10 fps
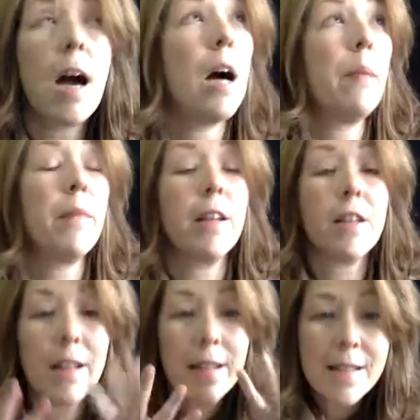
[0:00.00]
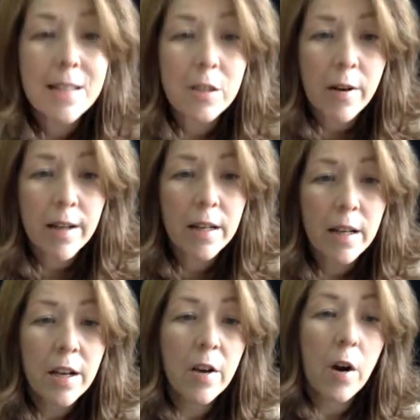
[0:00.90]
and glycerin,
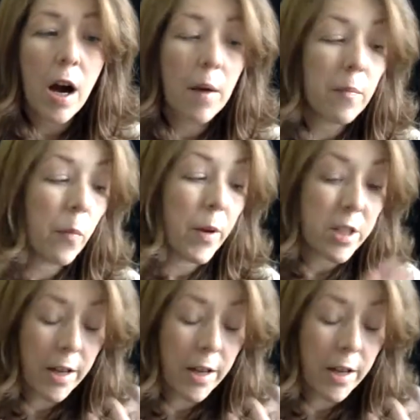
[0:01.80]
which